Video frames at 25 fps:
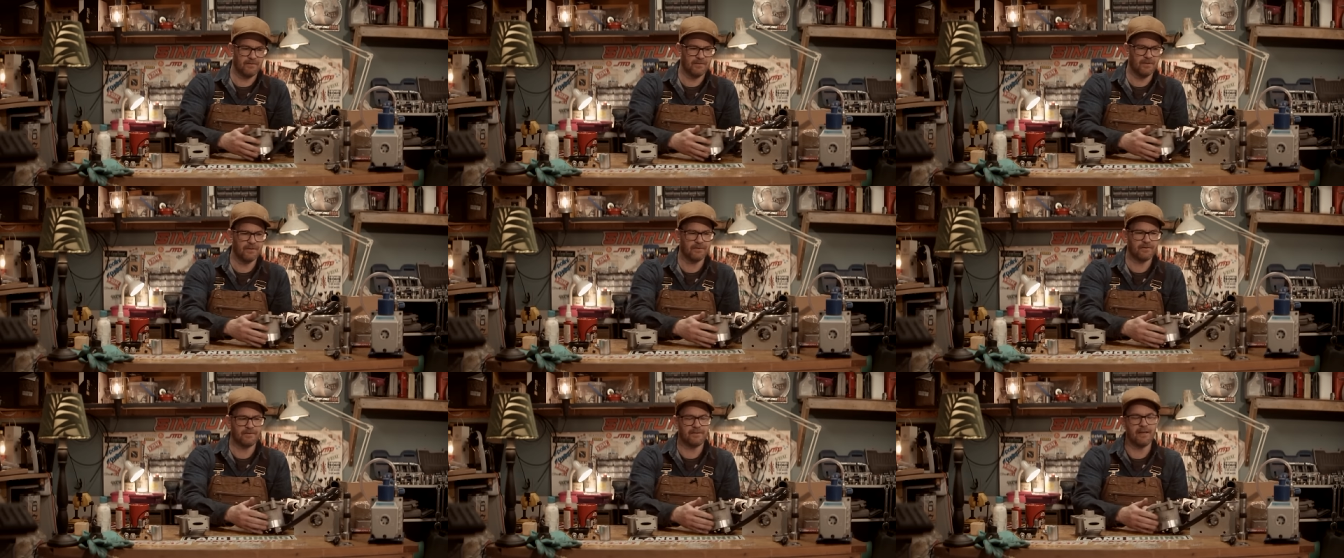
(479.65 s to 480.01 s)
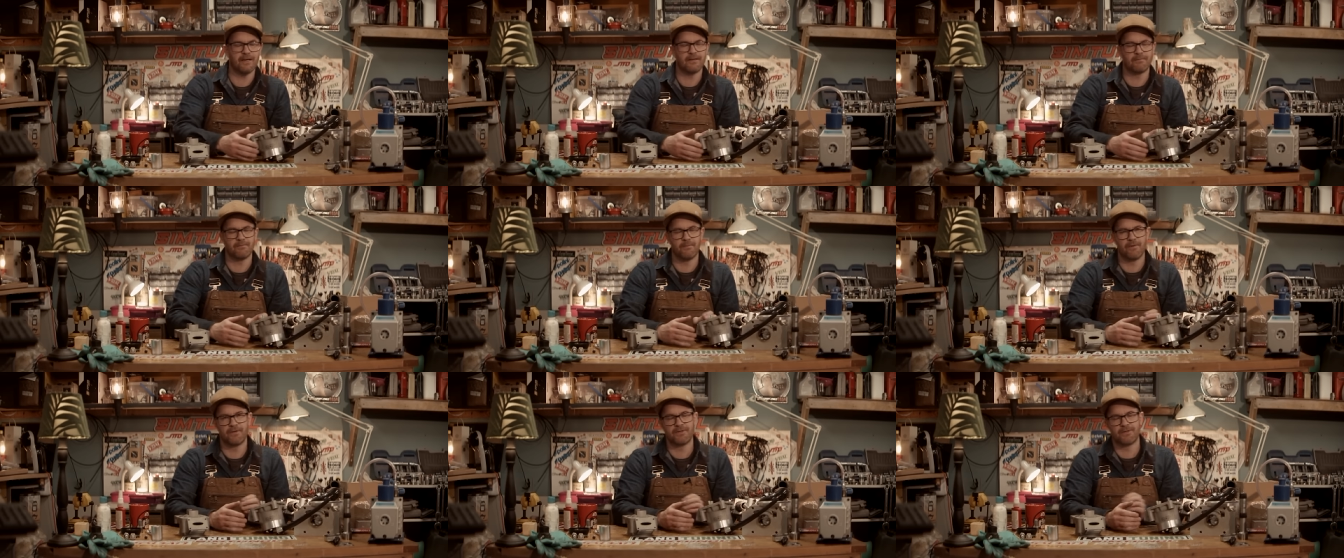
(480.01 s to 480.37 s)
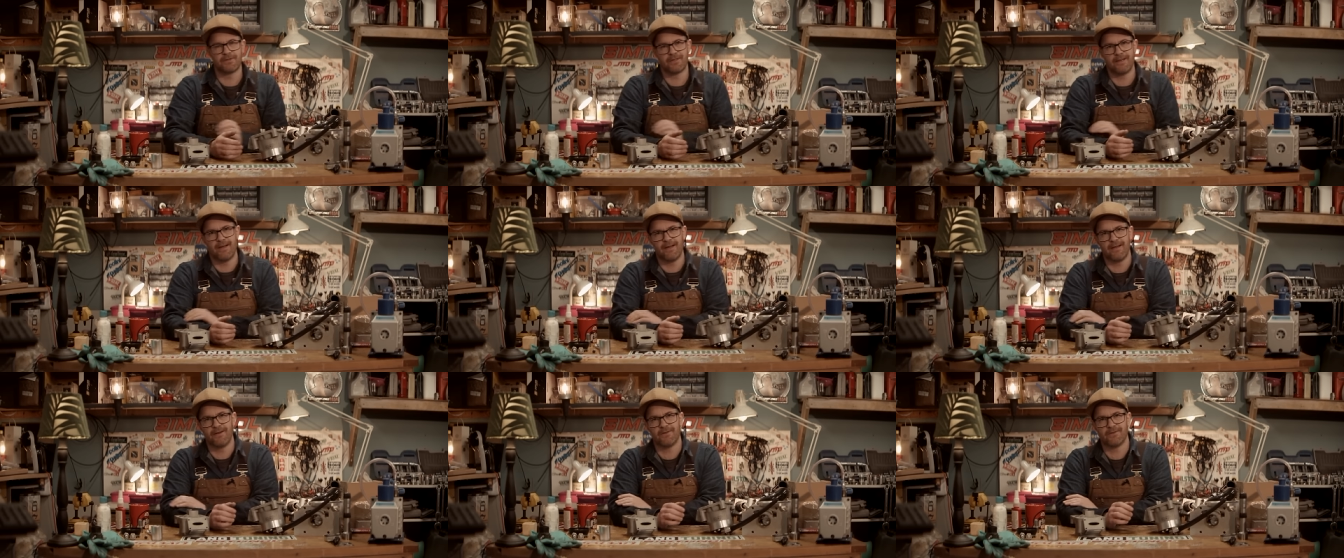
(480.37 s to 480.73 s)
not that
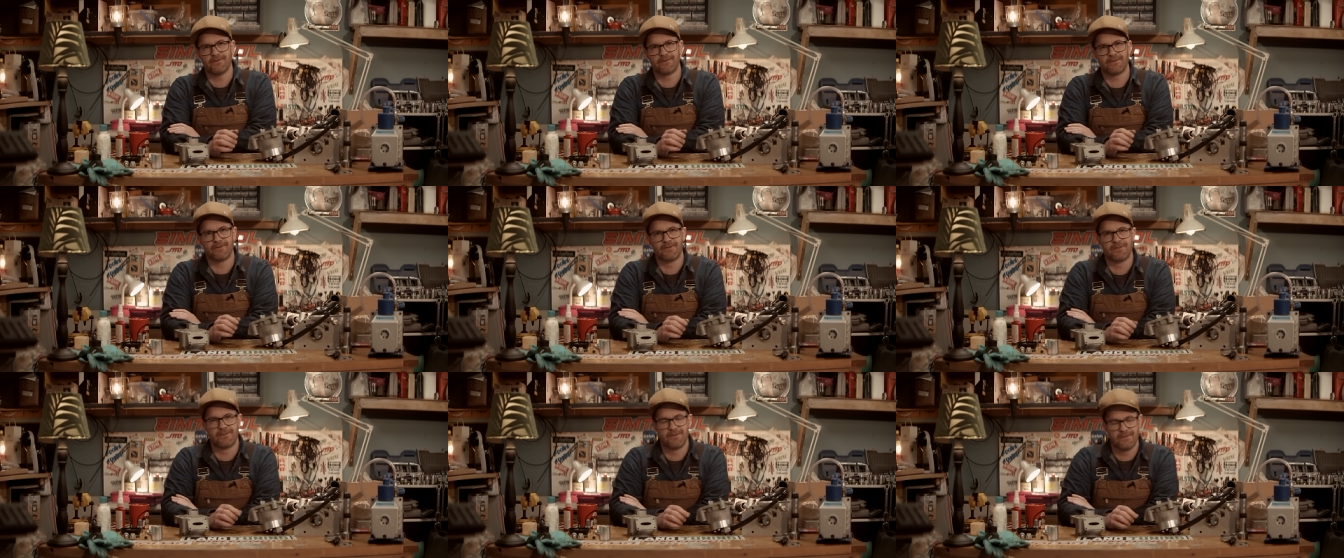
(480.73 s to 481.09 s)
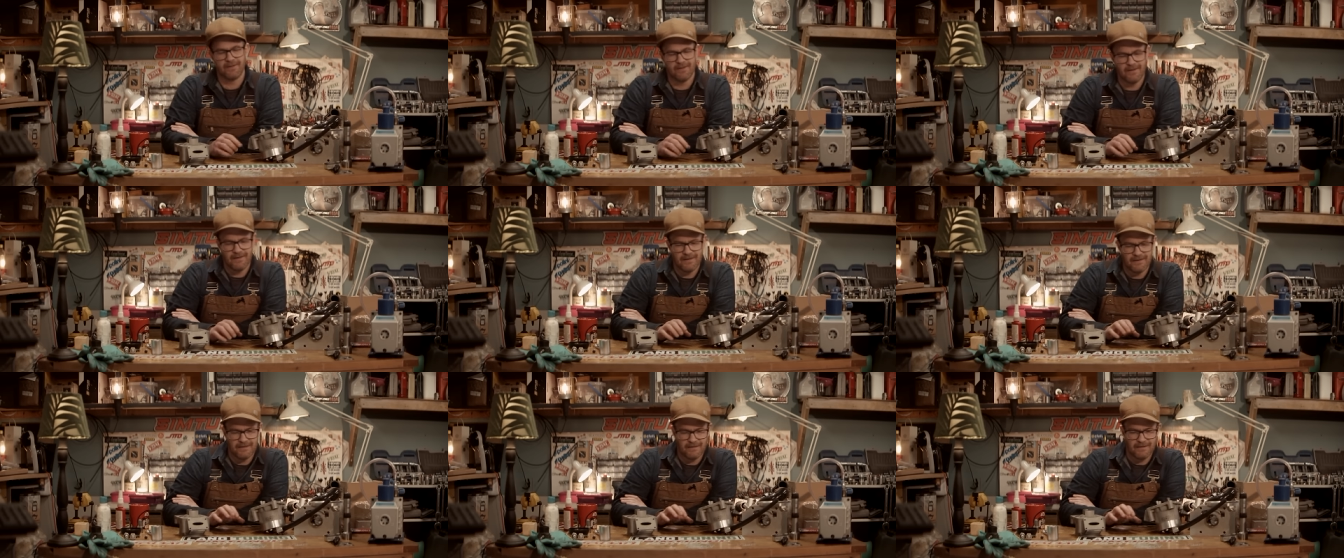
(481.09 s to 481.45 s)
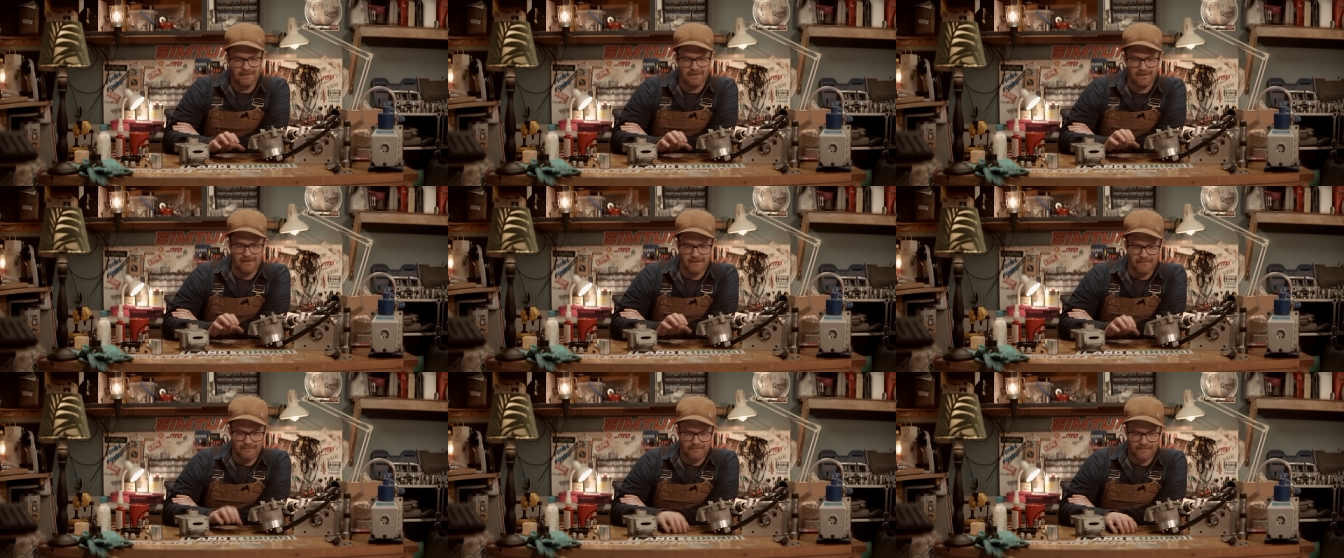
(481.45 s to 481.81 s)
much chaos and
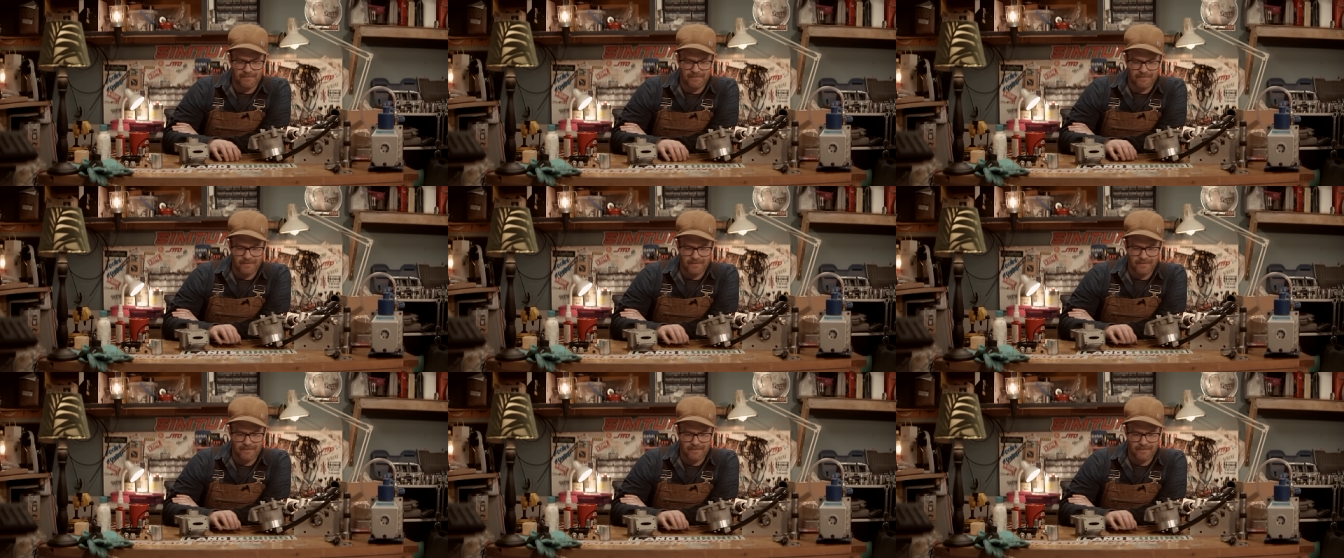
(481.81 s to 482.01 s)
uh,